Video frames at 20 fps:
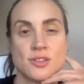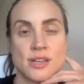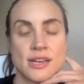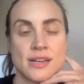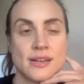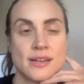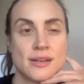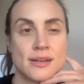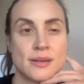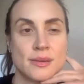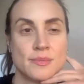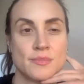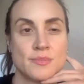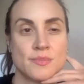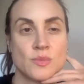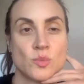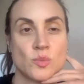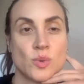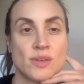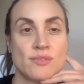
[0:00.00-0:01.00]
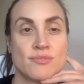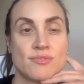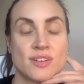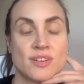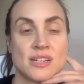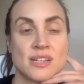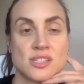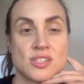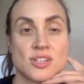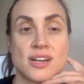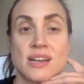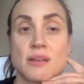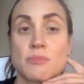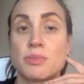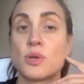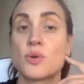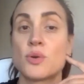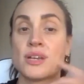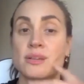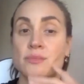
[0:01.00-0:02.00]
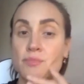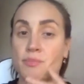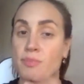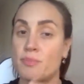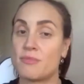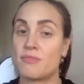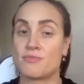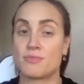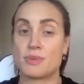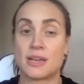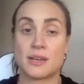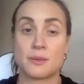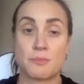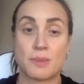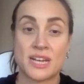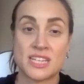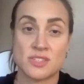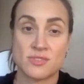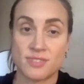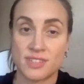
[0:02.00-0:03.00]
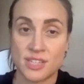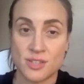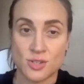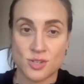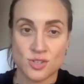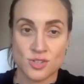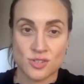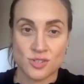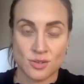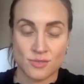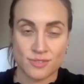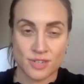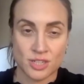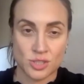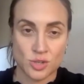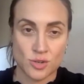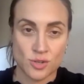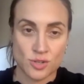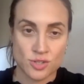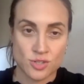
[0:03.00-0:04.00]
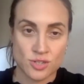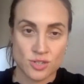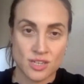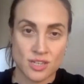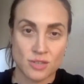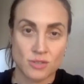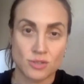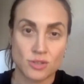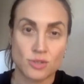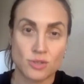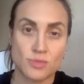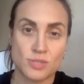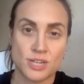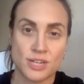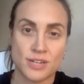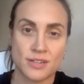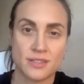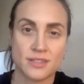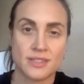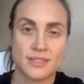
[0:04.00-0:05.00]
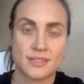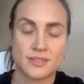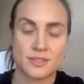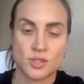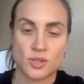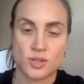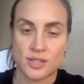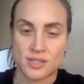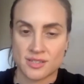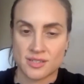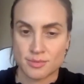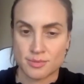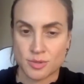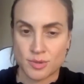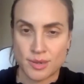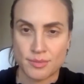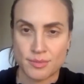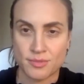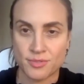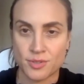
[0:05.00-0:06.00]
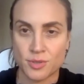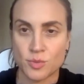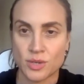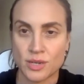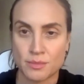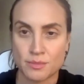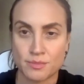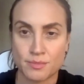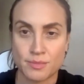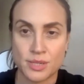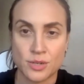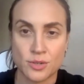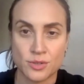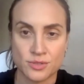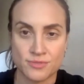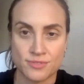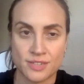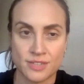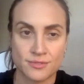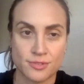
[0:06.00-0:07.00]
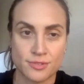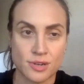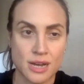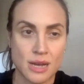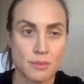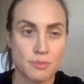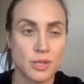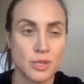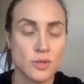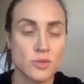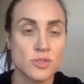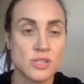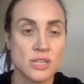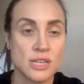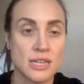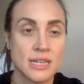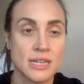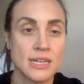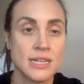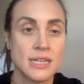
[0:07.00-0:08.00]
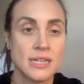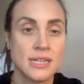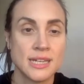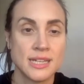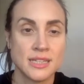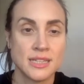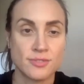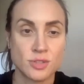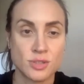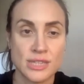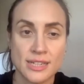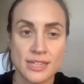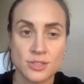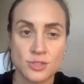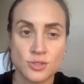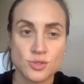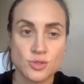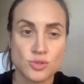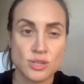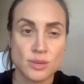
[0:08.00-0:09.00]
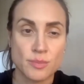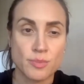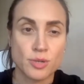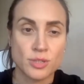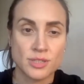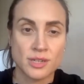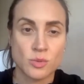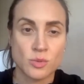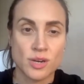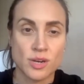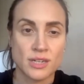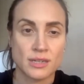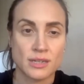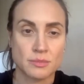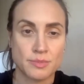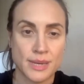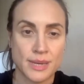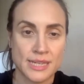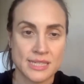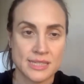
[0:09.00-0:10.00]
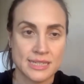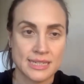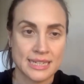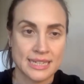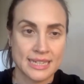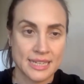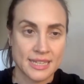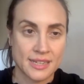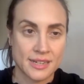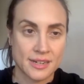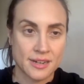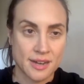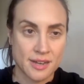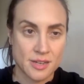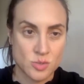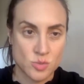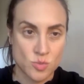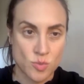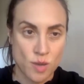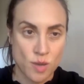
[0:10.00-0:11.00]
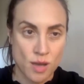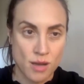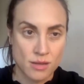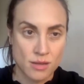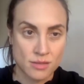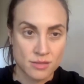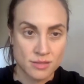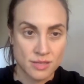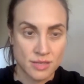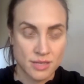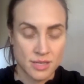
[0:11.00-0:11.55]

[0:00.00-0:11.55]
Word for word: Um, we've uh, started uploading uh, past videos of our talks in a YouTube channel, and you can subscribe if you want to be notified for uploads. And if you'd like to support our work, I'll paste the link here as well.